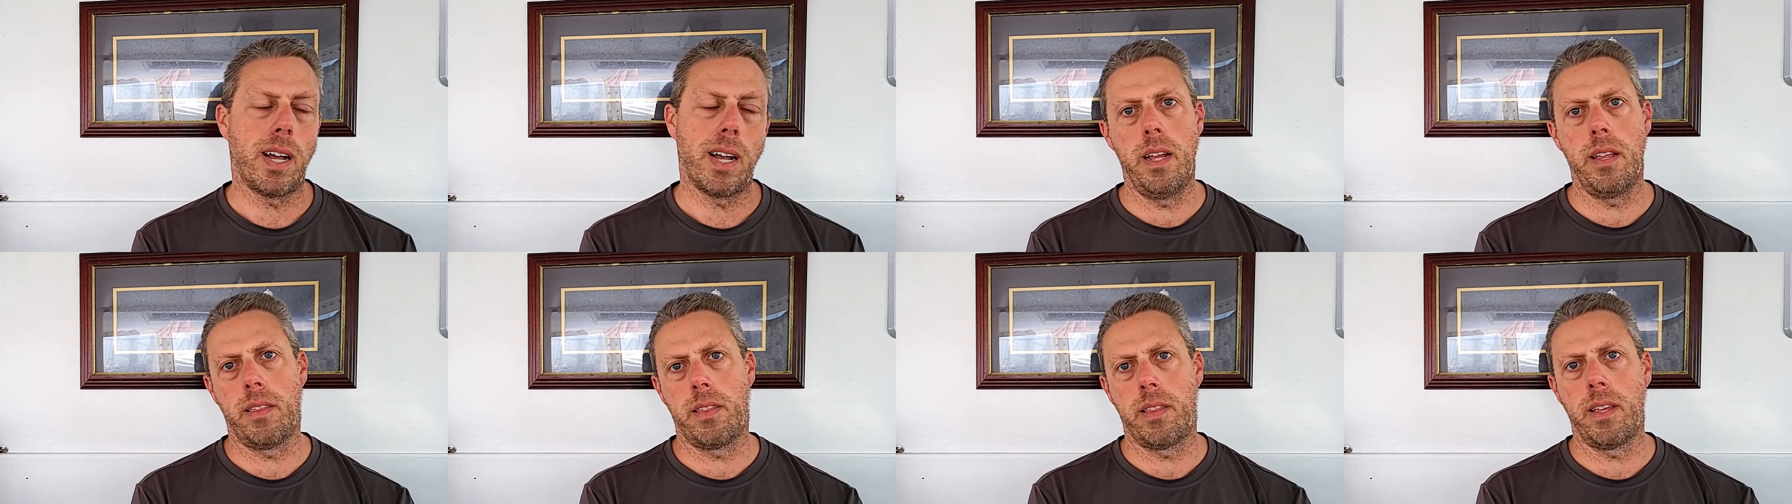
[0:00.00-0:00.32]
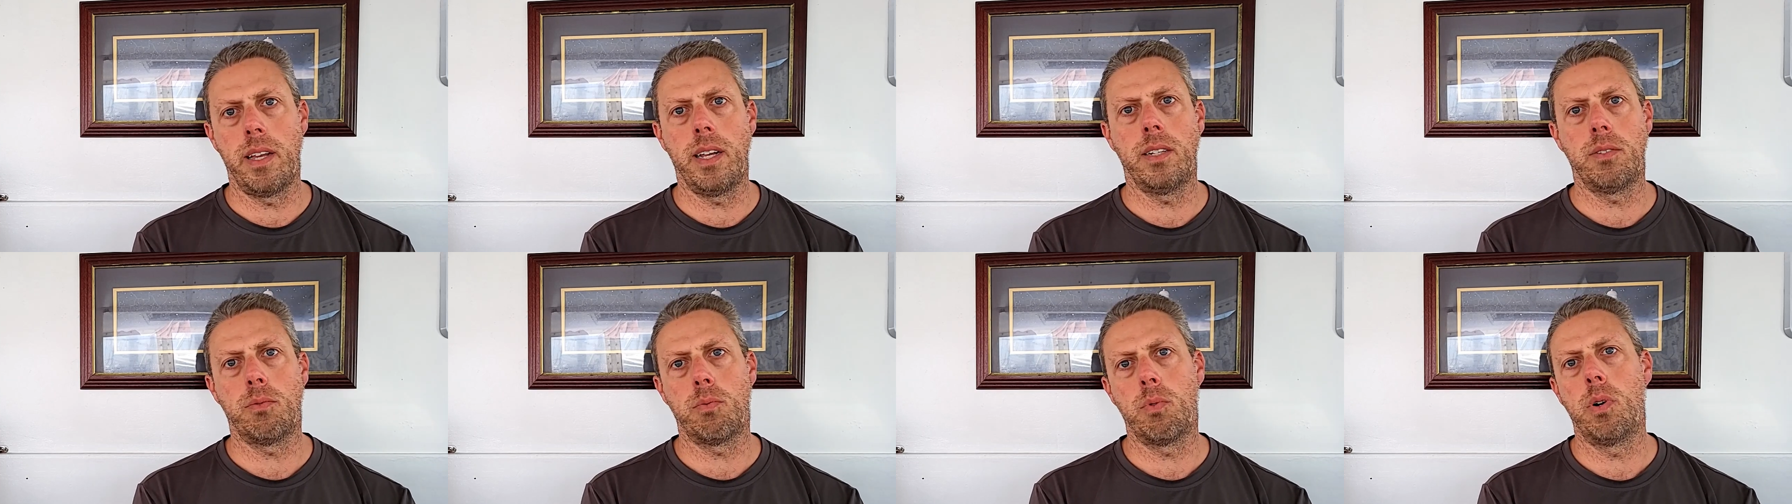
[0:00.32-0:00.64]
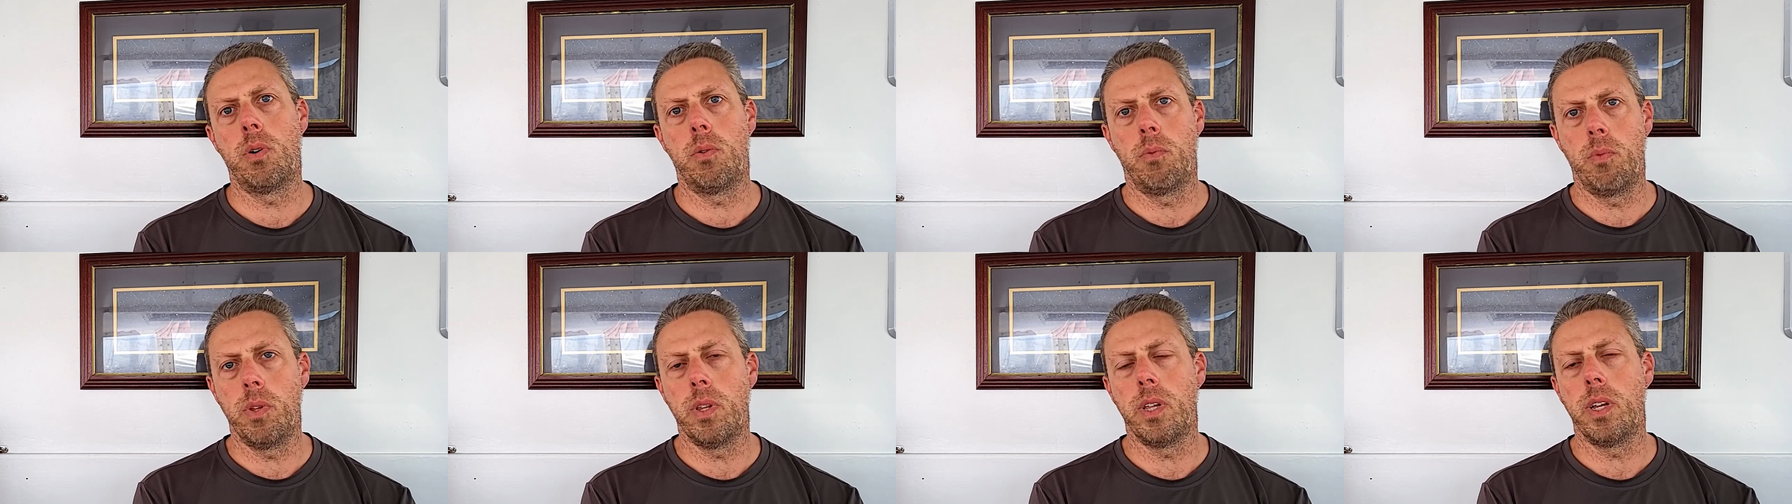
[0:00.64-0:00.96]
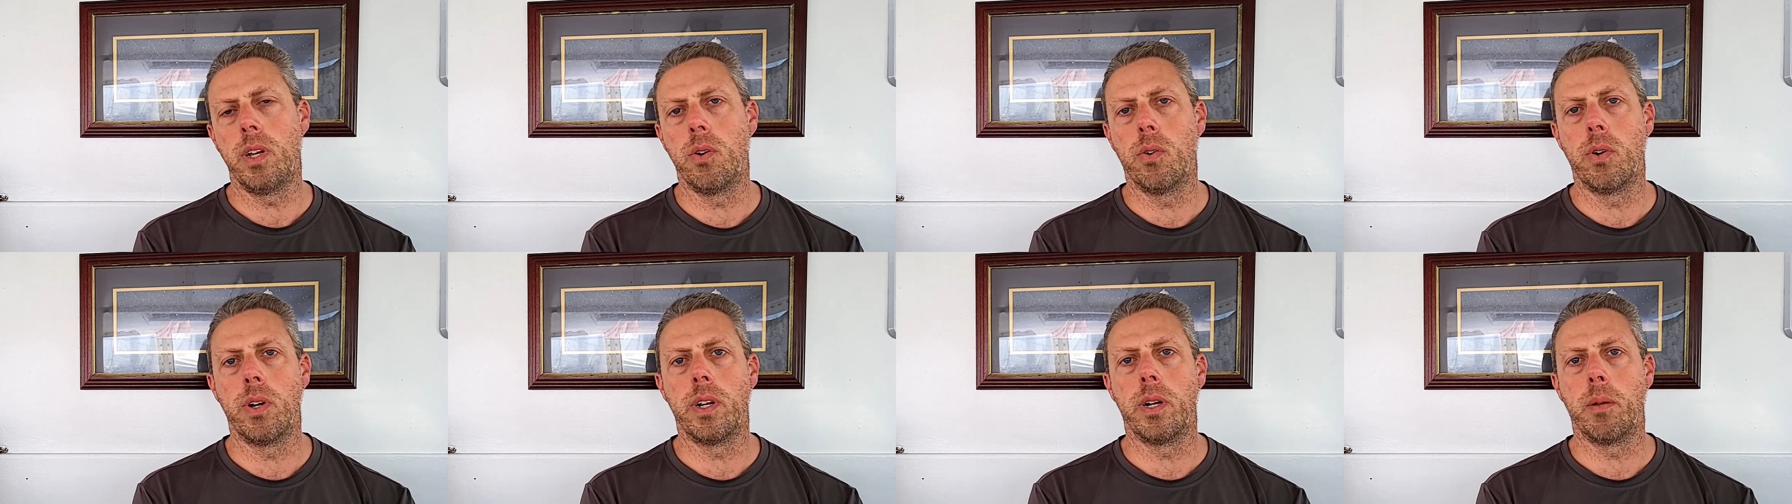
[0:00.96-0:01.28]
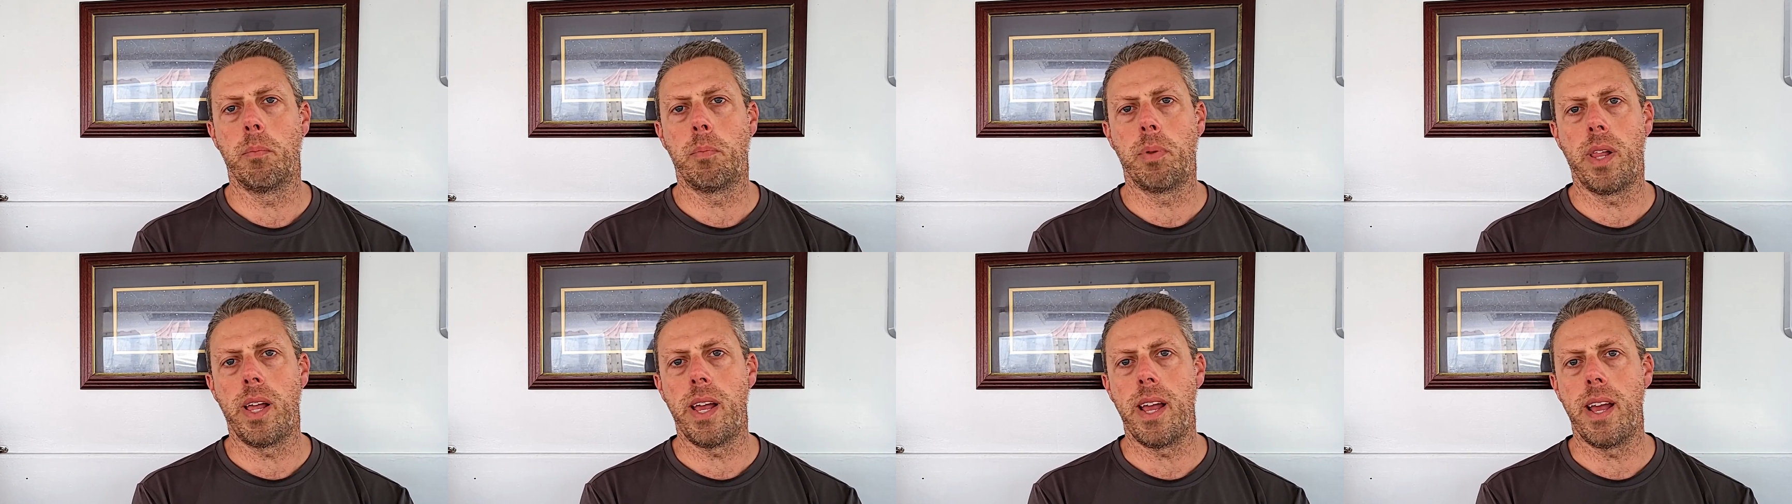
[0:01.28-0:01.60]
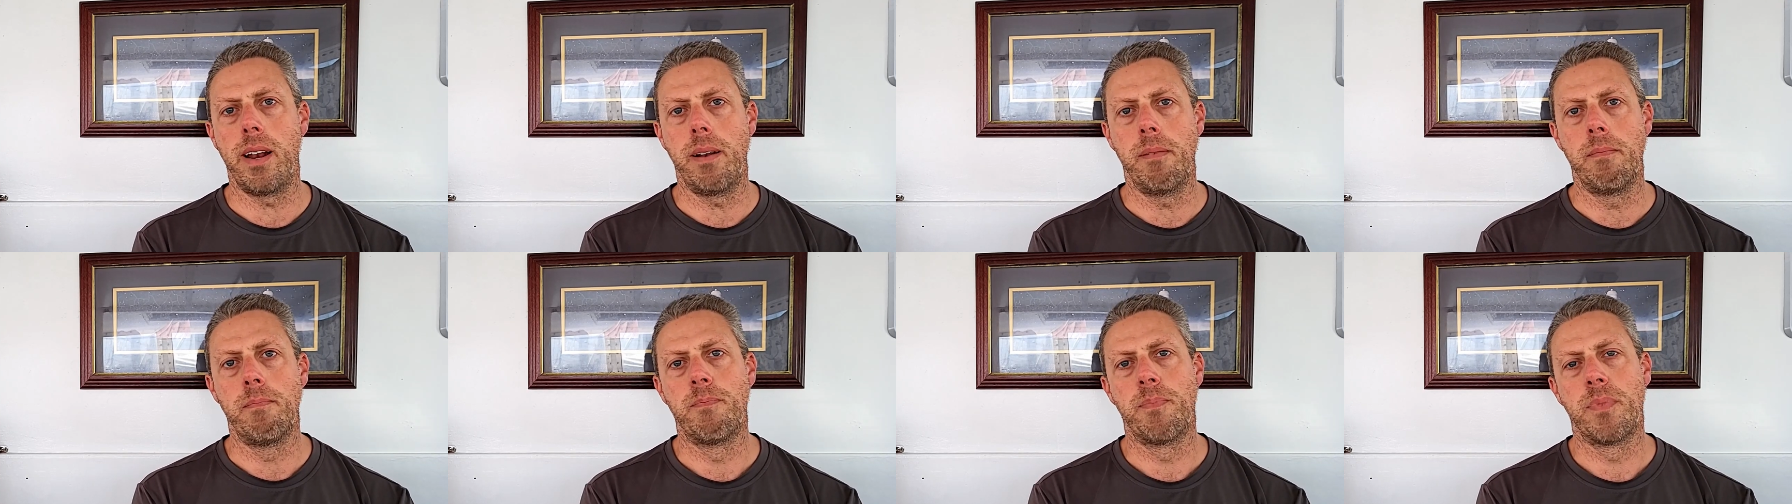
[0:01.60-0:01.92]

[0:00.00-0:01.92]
and things weren't really going to plan.